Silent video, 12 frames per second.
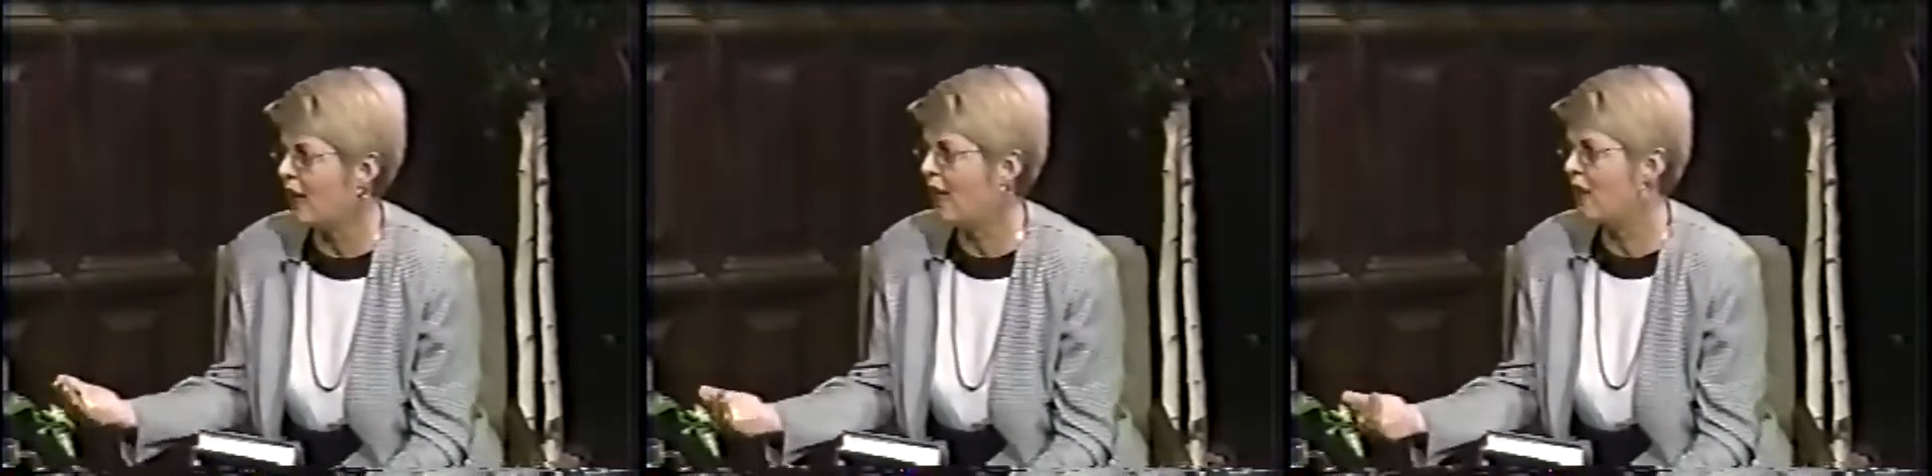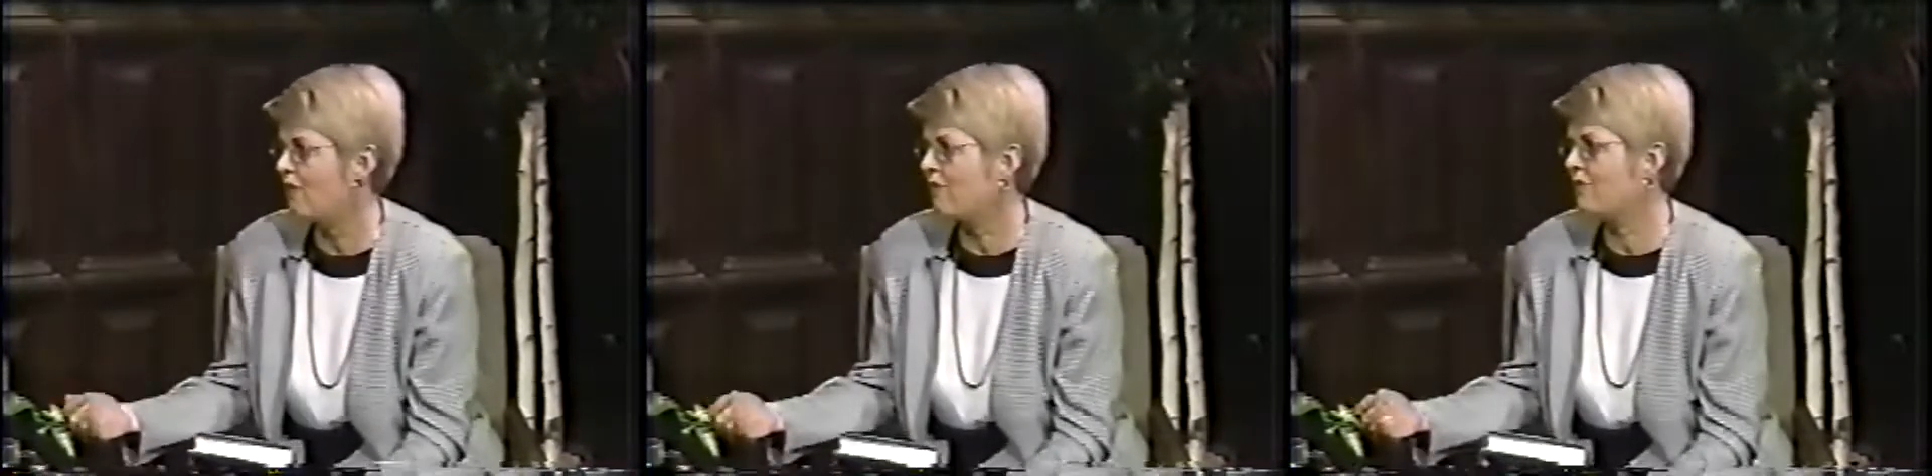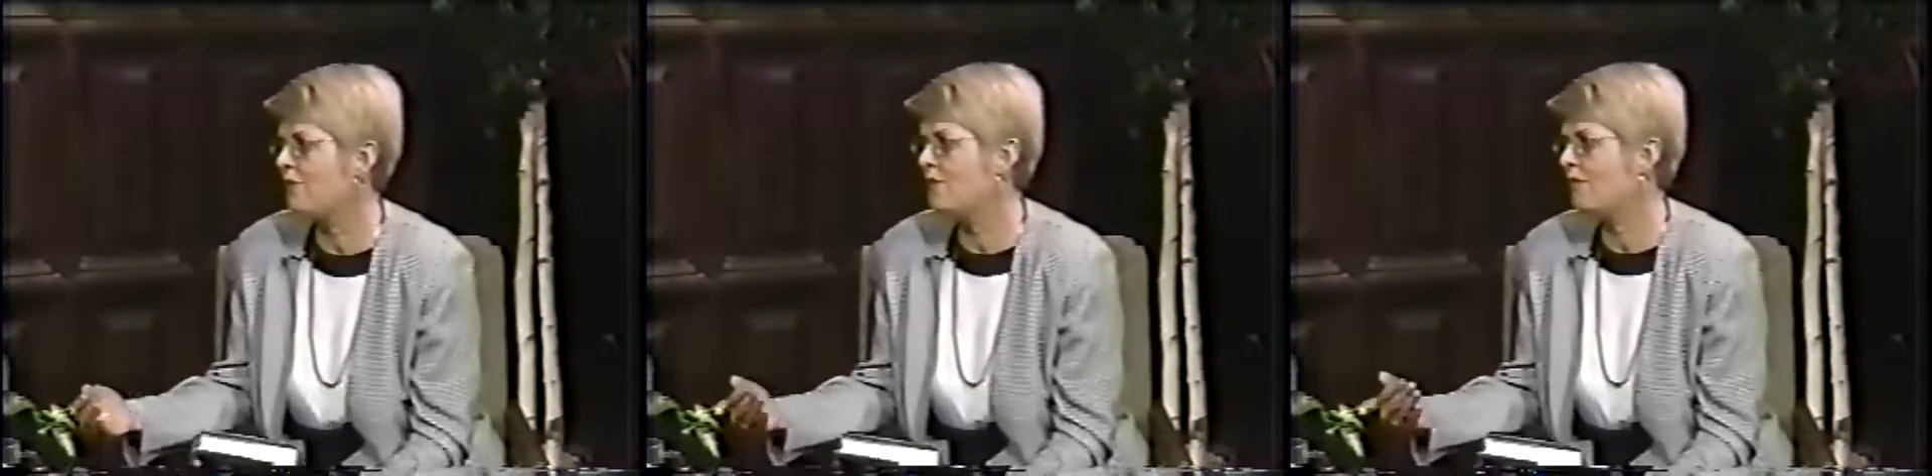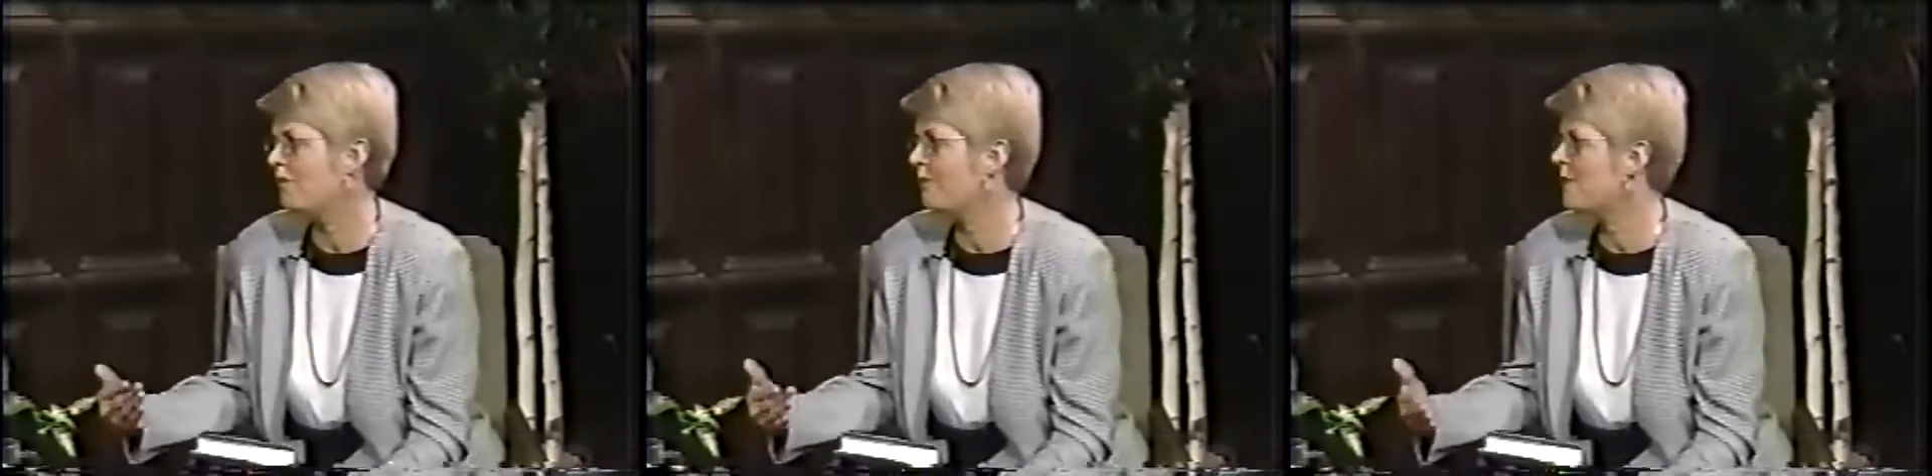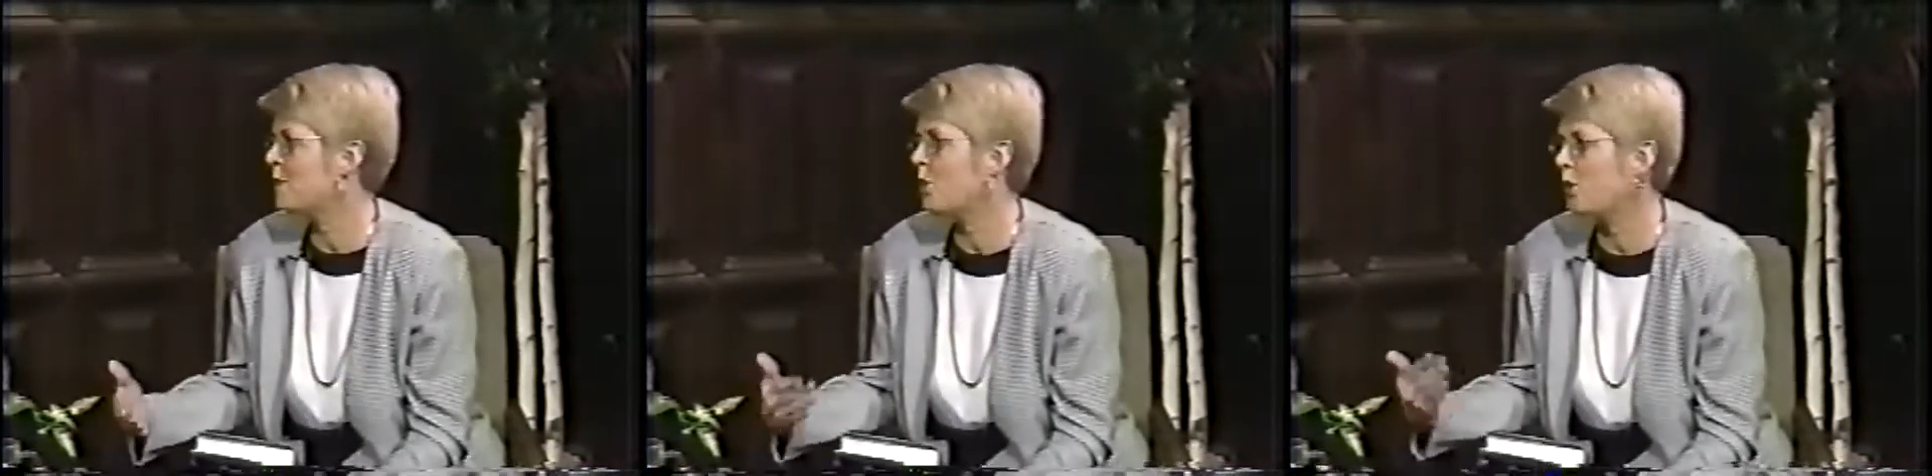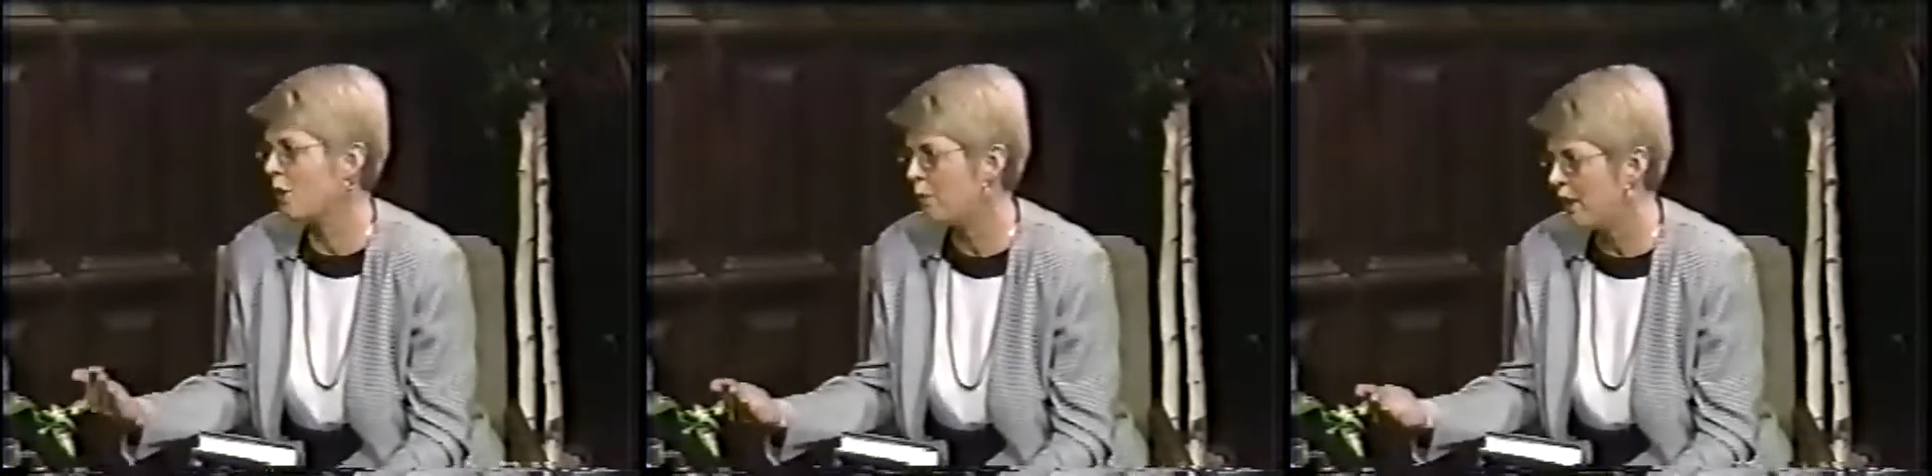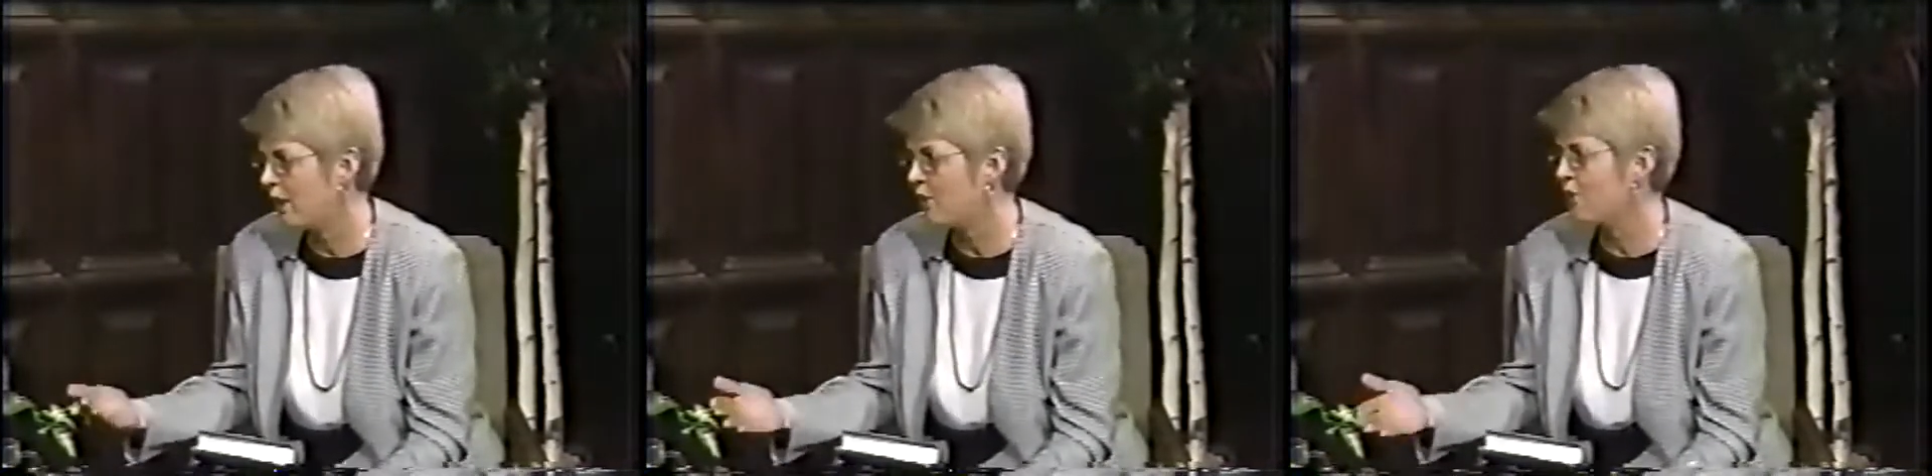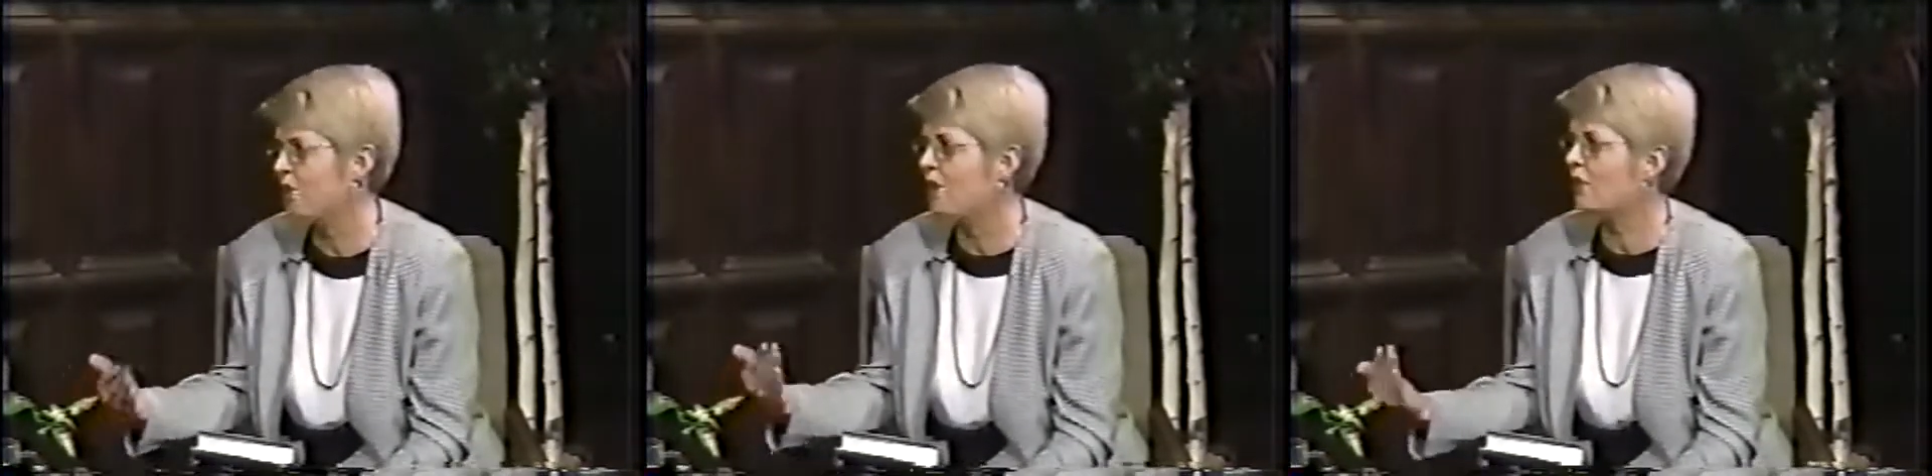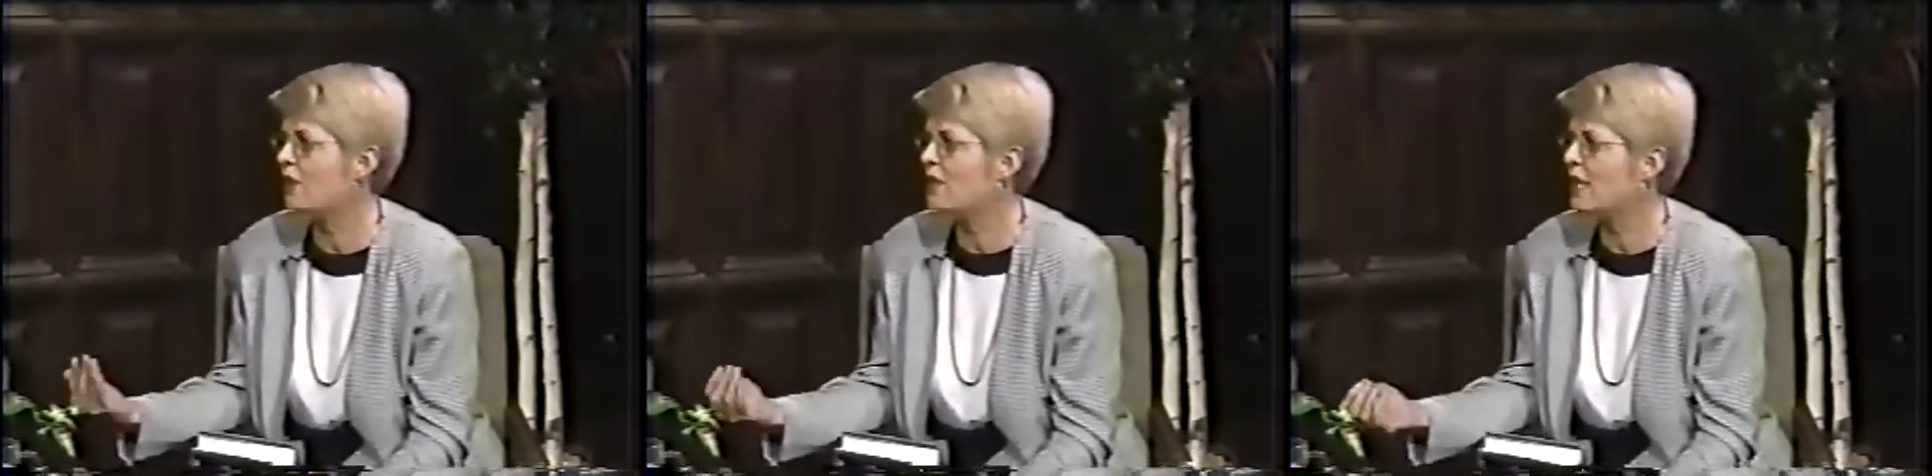a long time ago,